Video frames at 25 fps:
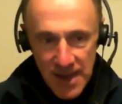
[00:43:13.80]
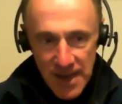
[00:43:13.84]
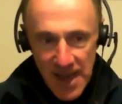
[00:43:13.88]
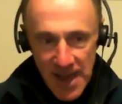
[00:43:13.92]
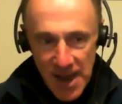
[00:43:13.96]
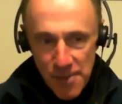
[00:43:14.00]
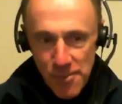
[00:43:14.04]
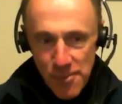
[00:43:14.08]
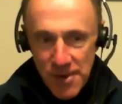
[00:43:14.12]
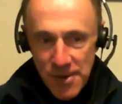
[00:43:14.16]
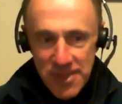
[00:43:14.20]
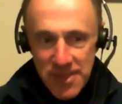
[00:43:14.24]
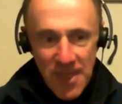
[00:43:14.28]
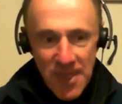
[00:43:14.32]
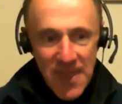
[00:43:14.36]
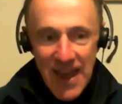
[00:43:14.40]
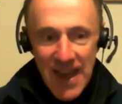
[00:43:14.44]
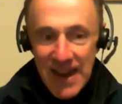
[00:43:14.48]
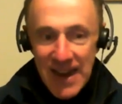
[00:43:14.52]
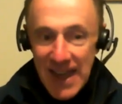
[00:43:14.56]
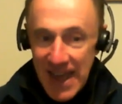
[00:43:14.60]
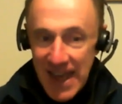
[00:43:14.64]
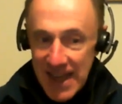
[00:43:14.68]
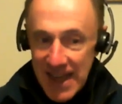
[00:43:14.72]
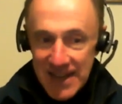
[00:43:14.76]
and whether
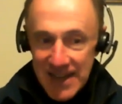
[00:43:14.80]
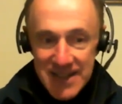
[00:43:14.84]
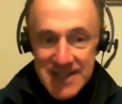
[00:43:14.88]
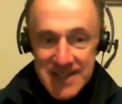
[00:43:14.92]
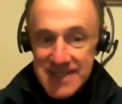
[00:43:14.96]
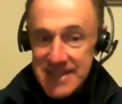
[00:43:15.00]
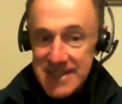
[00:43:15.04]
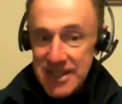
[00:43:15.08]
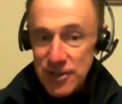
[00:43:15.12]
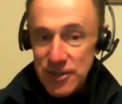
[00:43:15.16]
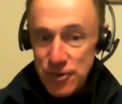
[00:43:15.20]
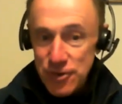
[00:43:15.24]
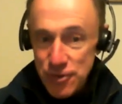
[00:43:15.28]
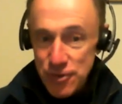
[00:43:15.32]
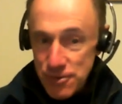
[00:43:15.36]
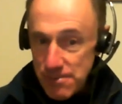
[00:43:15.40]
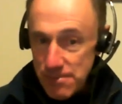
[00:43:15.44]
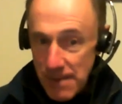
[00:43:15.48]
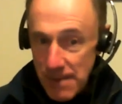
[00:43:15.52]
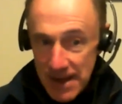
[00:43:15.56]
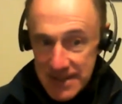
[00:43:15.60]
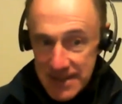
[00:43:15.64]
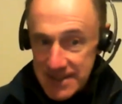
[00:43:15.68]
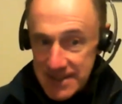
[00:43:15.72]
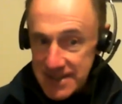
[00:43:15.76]
that end is in 2
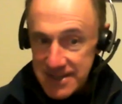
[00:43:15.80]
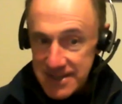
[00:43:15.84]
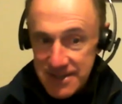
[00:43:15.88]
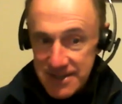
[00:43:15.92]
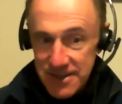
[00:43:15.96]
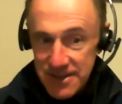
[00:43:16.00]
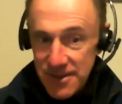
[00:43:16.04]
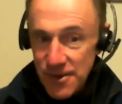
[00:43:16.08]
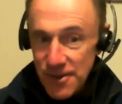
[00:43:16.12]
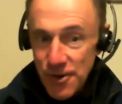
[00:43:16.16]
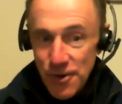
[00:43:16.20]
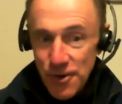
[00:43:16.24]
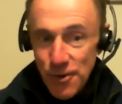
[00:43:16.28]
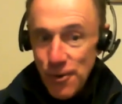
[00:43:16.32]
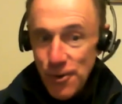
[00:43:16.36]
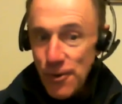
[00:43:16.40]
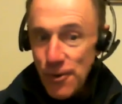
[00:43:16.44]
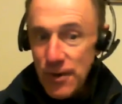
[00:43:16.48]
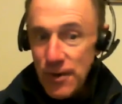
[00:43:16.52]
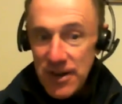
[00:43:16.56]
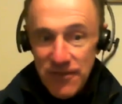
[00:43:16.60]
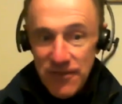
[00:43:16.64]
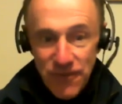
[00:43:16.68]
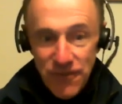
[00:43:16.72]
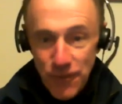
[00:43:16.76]
months
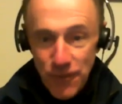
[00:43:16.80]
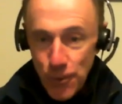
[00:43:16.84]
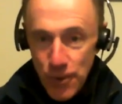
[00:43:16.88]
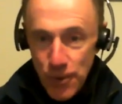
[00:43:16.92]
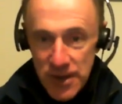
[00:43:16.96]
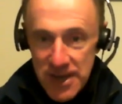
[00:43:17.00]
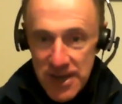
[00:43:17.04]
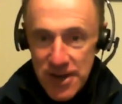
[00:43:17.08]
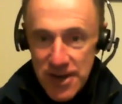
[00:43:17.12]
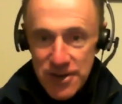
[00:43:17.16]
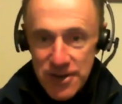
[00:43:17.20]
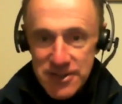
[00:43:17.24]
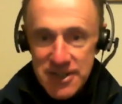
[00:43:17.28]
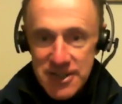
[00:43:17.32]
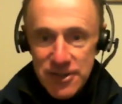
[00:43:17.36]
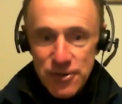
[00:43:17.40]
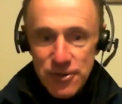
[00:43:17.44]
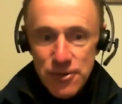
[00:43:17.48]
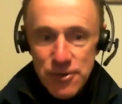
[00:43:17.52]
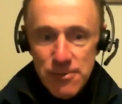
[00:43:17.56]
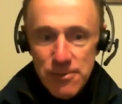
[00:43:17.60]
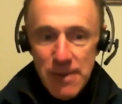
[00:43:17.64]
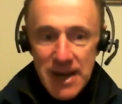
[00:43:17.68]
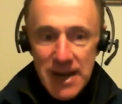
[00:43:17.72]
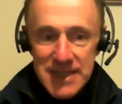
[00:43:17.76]
or in 4 years and
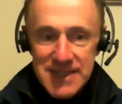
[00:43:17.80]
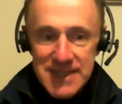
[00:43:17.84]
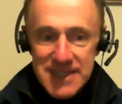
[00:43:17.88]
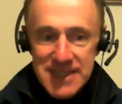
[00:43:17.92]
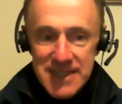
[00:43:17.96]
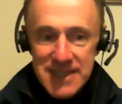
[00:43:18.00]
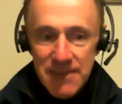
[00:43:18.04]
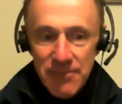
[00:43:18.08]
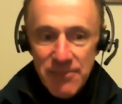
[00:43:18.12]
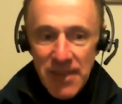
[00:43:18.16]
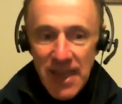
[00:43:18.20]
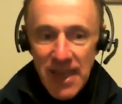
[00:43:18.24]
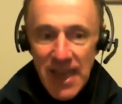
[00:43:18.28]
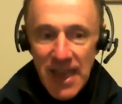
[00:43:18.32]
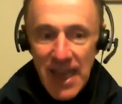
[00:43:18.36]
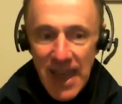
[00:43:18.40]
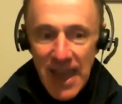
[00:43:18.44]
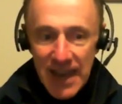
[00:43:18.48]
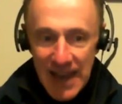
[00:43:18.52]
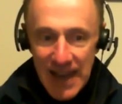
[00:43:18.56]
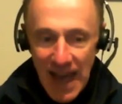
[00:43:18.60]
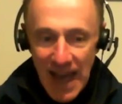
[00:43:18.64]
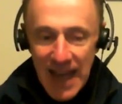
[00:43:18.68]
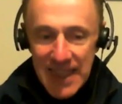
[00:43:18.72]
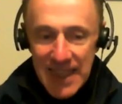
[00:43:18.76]
2 months.
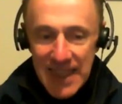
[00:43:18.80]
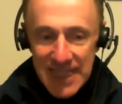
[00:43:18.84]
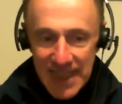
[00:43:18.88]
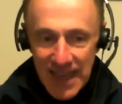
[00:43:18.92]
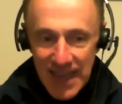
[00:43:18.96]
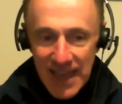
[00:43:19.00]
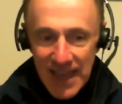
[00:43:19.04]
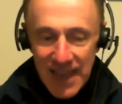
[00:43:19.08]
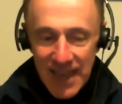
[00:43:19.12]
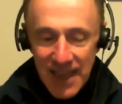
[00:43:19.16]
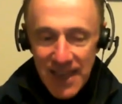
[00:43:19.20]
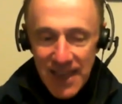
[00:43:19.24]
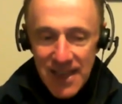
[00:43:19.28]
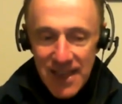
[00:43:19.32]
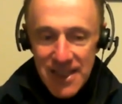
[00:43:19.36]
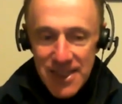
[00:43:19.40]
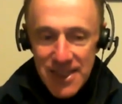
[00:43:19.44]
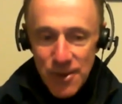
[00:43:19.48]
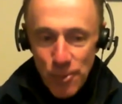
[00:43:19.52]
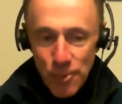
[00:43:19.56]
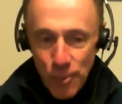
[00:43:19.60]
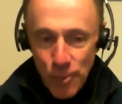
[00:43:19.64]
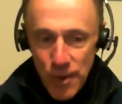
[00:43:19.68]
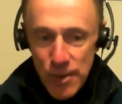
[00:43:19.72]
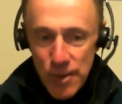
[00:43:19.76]
And I think
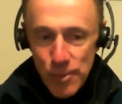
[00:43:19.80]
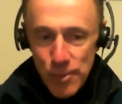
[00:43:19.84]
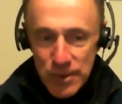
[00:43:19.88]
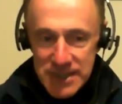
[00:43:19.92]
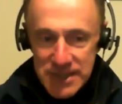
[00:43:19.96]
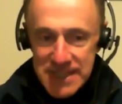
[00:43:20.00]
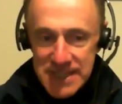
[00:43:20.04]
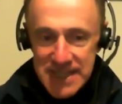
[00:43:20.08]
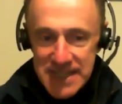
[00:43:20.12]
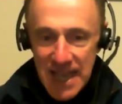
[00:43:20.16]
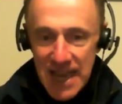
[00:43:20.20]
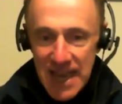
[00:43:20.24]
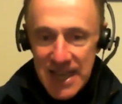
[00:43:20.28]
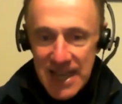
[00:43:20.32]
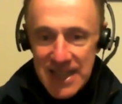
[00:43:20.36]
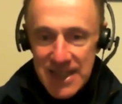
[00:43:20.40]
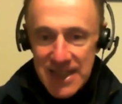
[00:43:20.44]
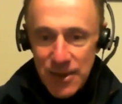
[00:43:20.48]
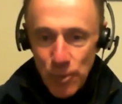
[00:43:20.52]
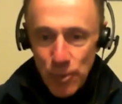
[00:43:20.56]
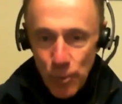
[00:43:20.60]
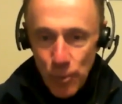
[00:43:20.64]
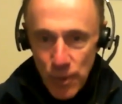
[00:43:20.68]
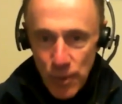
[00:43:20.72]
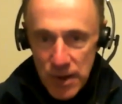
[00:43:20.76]
that we will say
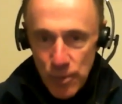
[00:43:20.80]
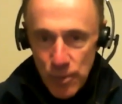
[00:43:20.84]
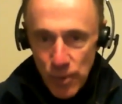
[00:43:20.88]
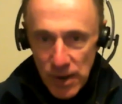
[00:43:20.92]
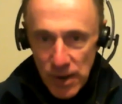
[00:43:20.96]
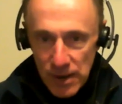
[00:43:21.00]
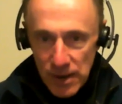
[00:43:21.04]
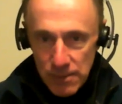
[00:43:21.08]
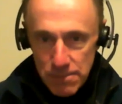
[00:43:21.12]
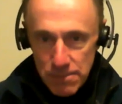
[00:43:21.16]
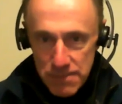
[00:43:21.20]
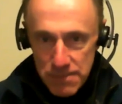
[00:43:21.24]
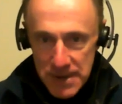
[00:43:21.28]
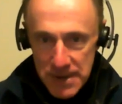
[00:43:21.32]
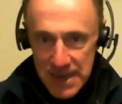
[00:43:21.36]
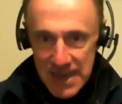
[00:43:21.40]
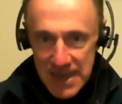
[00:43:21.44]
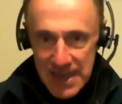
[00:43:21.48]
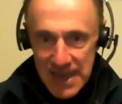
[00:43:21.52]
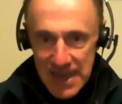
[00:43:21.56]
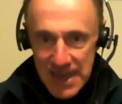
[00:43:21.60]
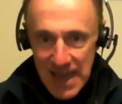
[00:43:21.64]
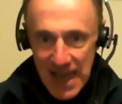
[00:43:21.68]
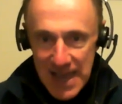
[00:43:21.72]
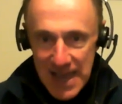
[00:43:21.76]
that we will
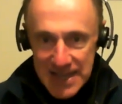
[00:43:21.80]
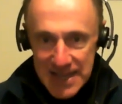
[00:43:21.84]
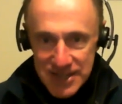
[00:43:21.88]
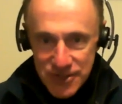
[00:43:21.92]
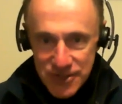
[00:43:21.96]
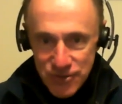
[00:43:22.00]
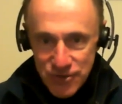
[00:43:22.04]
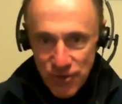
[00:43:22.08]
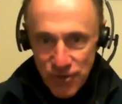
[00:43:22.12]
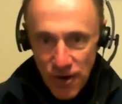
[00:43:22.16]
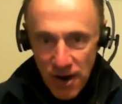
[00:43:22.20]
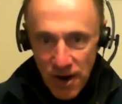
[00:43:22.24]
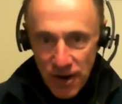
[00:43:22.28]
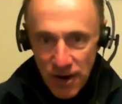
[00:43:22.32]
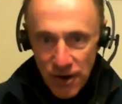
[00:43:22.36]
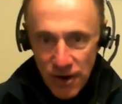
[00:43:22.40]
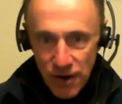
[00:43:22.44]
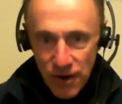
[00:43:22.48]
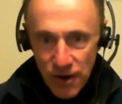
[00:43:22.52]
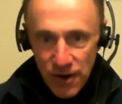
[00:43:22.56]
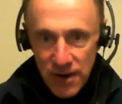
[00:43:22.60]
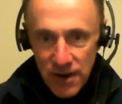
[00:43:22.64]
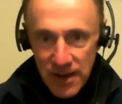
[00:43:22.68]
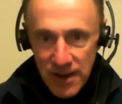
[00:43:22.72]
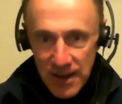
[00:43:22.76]
be a
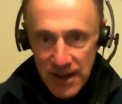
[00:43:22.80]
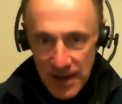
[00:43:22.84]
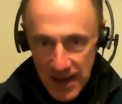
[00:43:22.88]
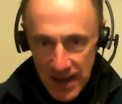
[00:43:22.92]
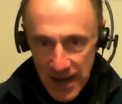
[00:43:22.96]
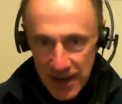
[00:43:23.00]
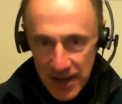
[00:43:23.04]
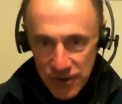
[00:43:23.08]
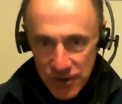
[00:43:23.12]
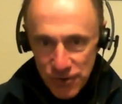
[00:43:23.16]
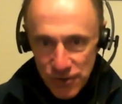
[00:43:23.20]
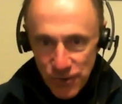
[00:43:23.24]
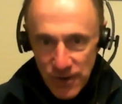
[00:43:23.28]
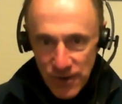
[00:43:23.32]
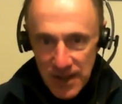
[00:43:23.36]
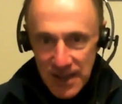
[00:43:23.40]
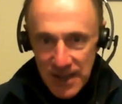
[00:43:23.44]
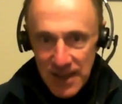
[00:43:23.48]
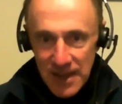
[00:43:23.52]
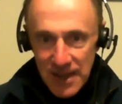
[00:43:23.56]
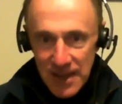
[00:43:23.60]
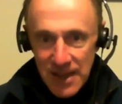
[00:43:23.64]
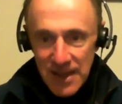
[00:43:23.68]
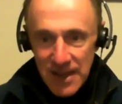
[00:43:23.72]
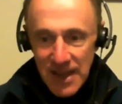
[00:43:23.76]
stronger
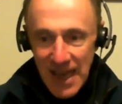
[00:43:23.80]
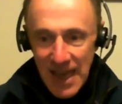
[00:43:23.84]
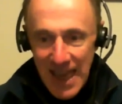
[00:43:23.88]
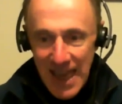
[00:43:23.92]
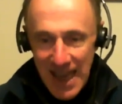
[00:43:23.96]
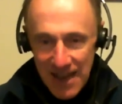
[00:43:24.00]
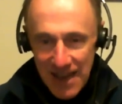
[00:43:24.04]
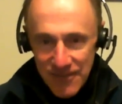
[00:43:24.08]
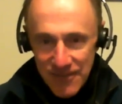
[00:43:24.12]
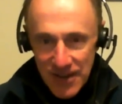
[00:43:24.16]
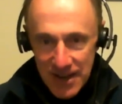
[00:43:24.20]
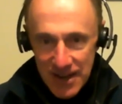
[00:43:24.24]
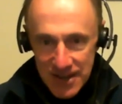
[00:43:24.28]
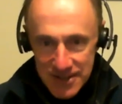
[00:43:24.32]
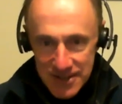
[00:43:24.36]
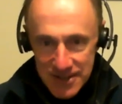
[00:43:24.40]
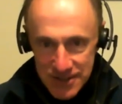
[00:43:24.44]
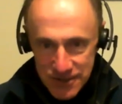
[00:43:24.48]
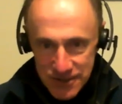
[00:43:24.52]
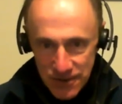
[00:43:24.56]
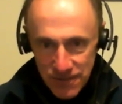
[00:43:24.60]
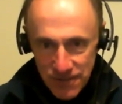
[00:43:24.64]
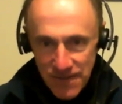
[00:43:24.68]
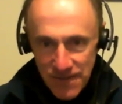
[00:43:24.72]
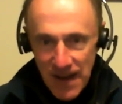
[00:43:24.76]
country having
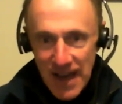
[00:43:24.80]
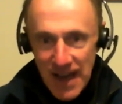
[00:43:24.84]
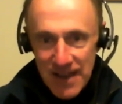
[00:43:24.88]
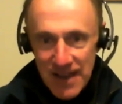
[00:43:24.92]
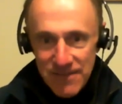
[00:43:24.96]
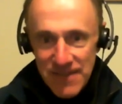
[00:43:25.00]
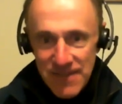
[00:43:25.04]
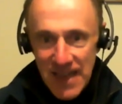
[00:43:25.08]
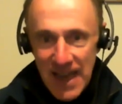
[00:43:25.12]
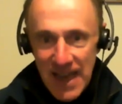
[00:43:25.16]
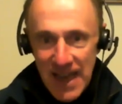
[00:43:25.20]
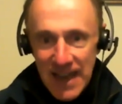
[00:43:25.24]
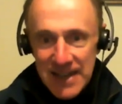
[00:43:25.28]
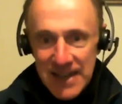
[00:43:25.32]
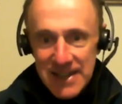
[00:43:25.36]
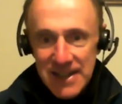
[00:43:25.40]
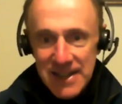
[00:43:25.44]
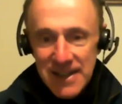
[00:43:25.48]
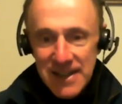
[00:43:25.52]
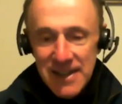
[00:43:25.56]
survived that.